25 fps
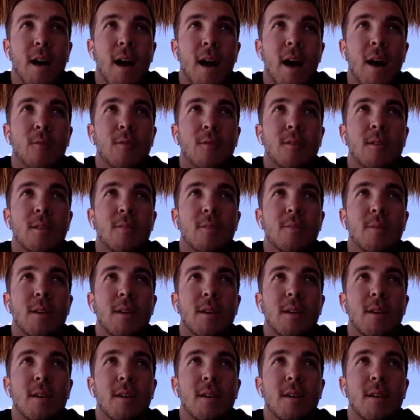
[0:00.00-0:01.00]
I was going to
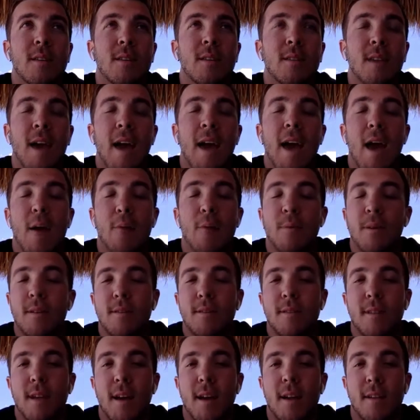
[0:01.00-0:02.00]
be the
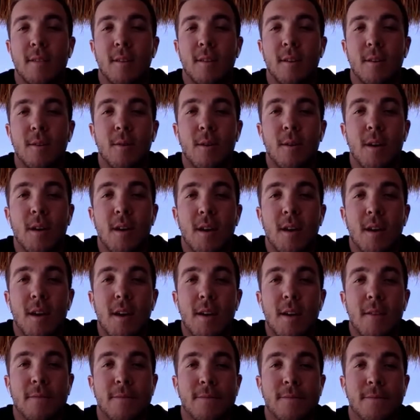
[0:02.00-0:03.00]
happiest at. So
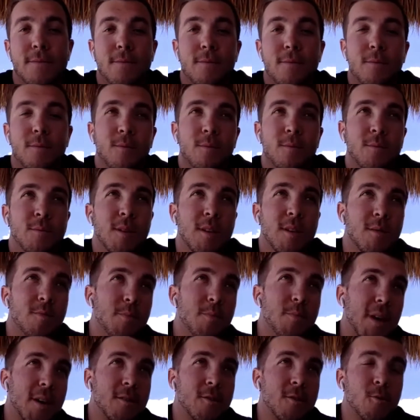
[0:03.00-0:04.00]
if this
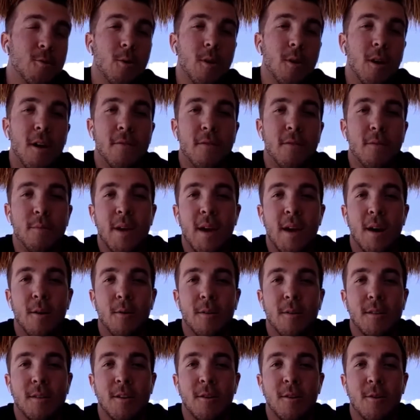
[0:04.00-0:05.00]
big school offered me, I
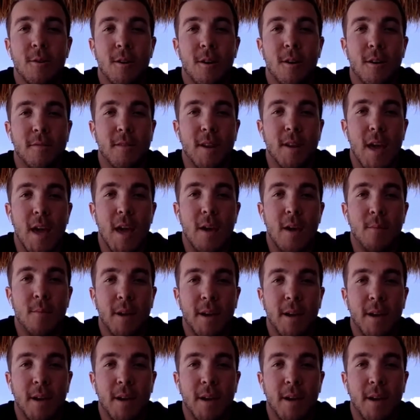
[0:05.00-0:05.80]
wasn't going off name.